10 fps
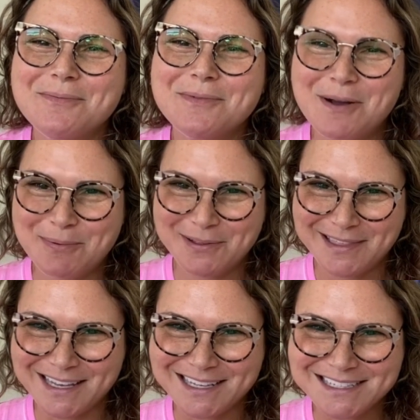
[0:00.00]
couple
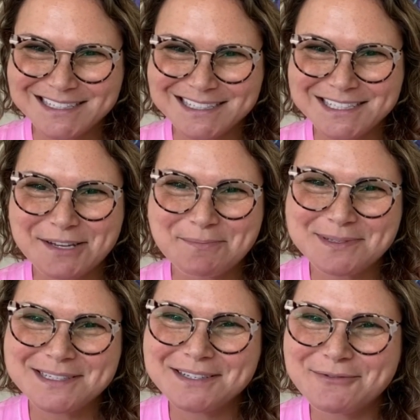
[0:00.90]
things,
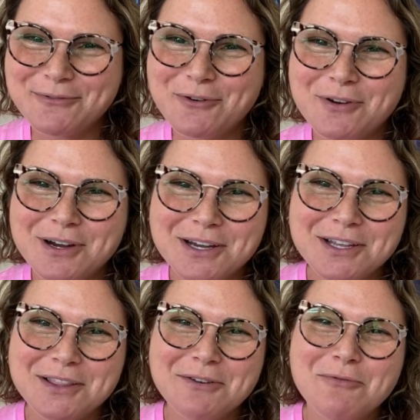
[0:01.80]
tips for
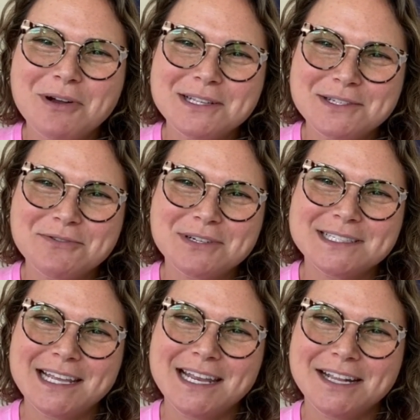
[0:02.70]
the ones who are
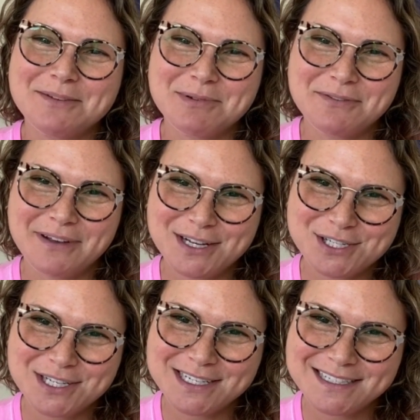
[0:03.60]
dating the
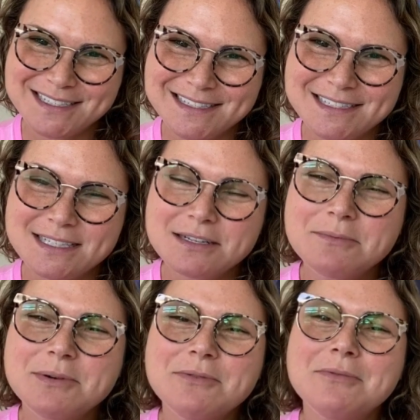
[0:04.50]
perfectionists.
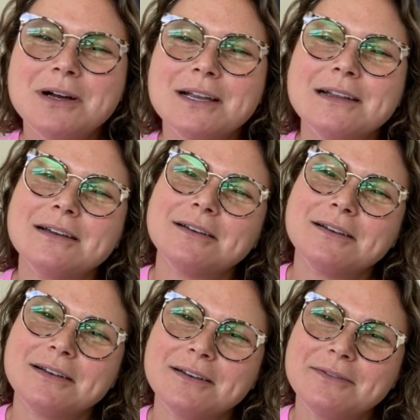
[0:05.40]
Number one,
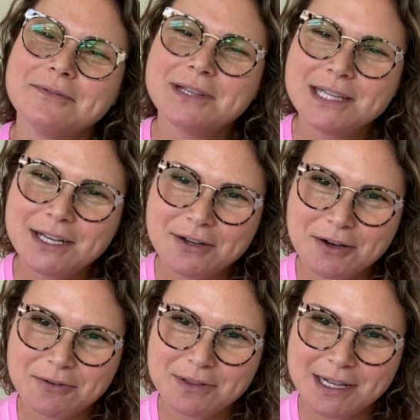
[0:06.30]
really
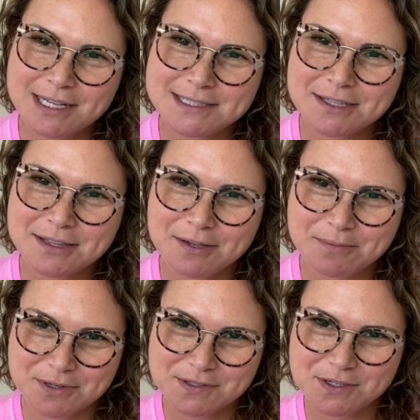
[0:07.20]
know that it's nothing
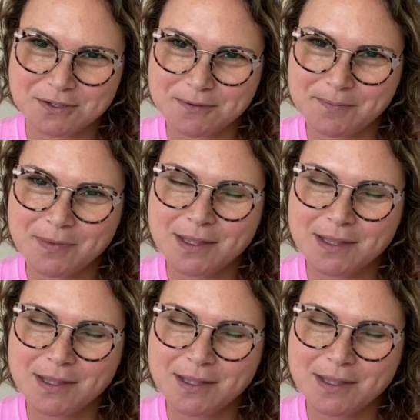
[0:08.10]
personal.